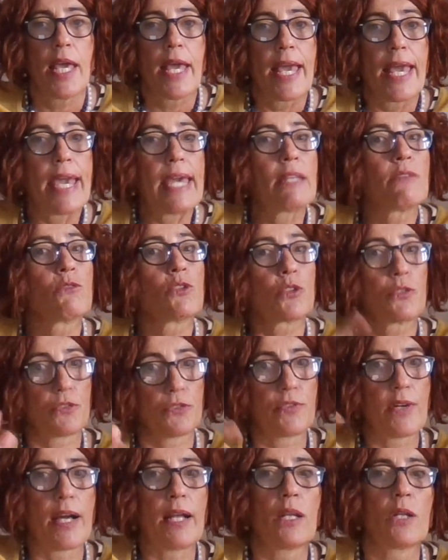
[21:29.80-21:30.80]
And what
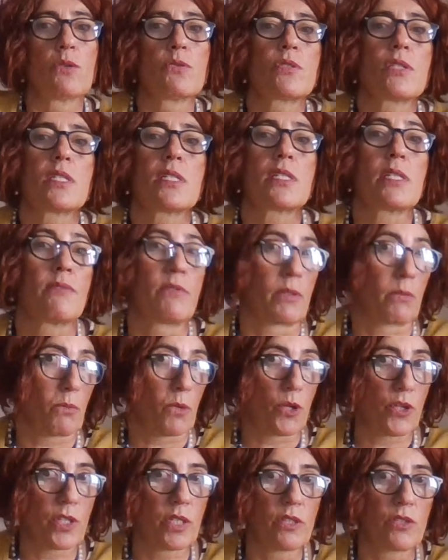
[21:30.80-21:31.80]
follows is even
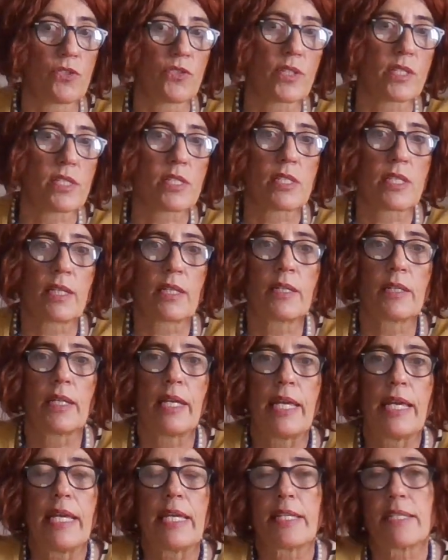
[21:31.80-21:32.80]
more interesting,
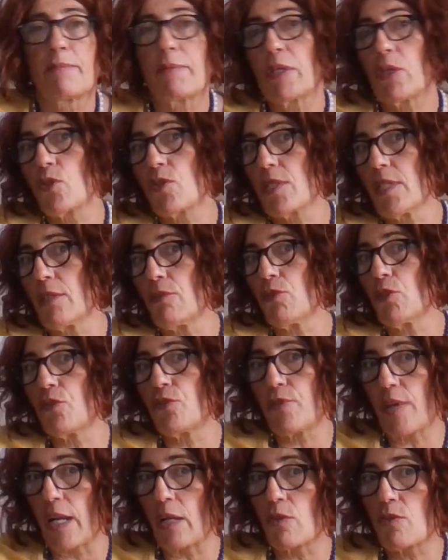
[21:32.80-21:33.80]
because that what
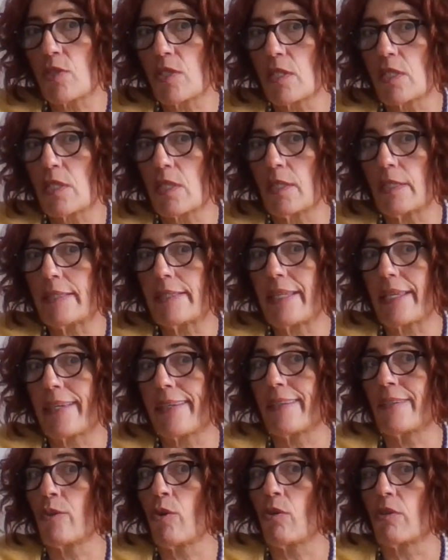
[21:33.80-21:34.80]
follows is
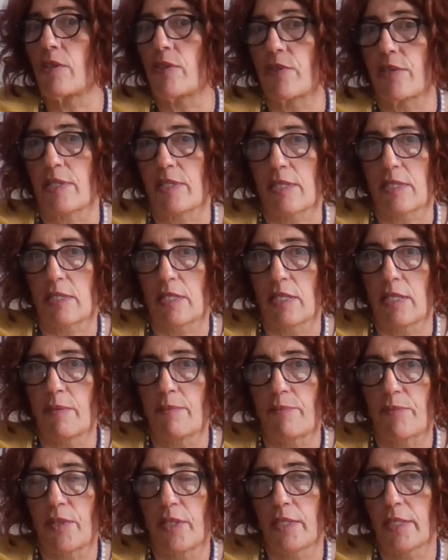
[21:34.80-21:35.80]
technocracy,
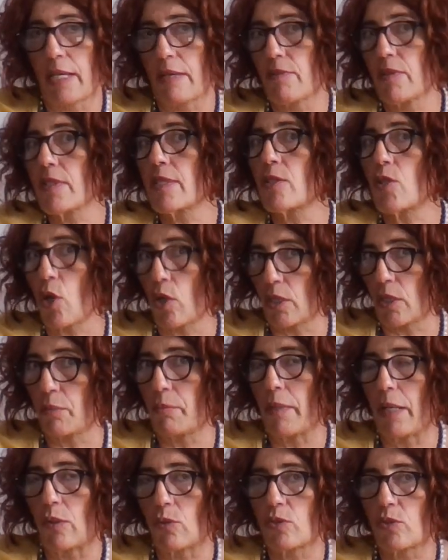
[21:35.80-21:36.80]
and I will talk
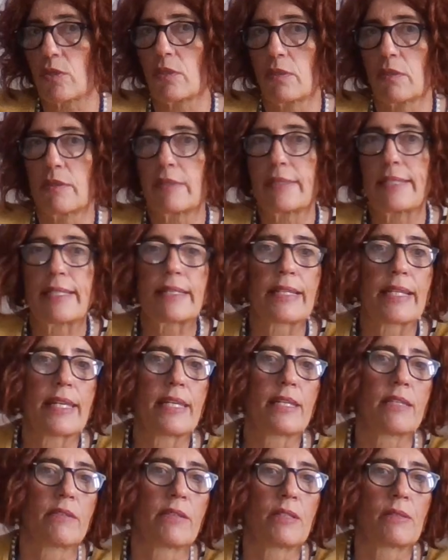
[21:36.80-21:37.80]
about that
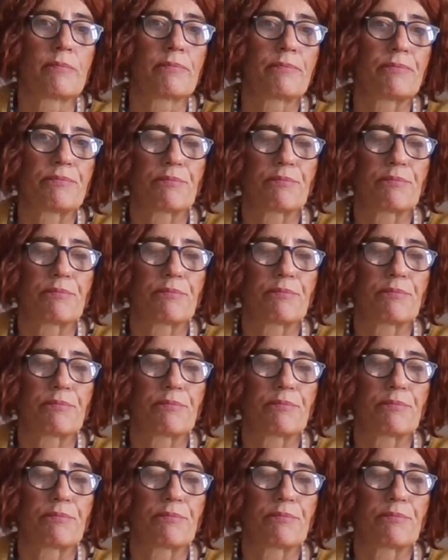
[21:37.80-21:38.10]
later.